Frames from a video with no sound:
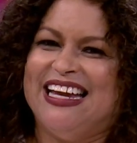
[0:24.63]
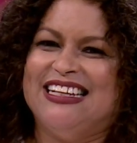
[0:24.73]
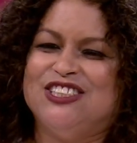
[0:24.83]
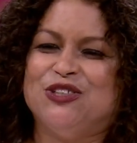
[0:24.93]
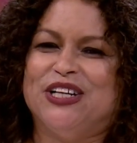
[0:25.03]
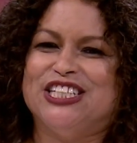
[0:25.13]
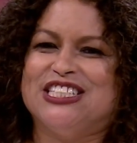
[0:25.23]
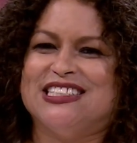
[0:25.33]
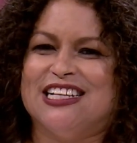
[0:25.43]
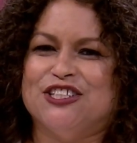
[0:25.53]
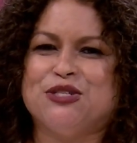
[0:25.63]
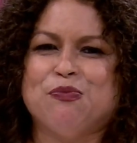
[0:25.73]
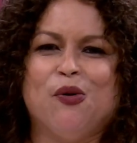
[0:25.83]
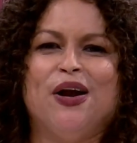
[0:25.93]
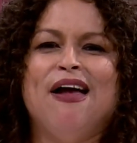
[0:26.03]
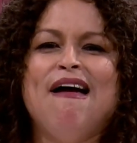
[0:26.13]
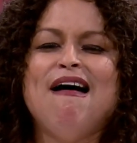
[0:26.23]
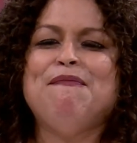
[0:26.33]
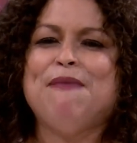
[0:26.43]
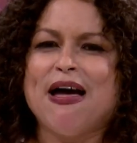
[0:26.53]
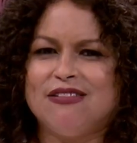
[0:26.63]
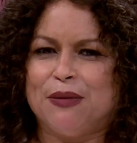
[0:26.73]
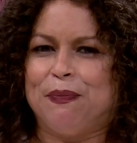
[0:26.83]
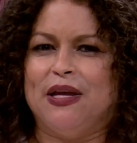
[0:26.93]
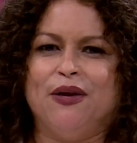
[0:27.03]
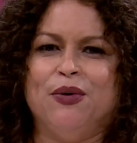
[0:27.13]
And joining us to tell us more about the play,